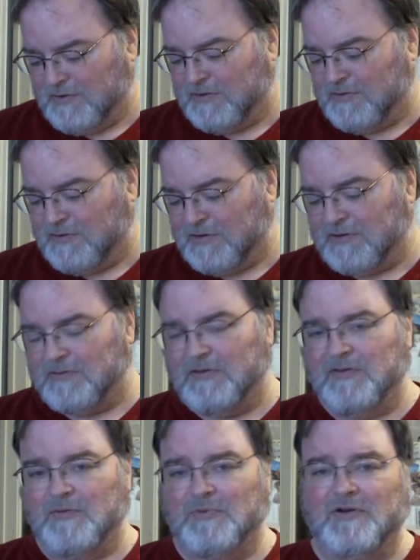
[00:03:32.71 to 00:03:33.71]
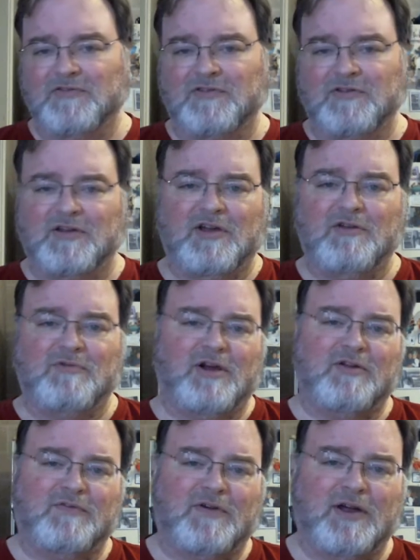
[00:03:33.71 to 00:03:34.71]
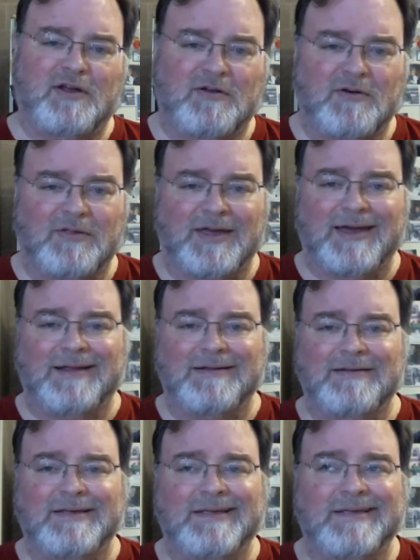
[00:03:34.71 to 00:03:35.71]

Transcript: and then the president can't ratify it and all that.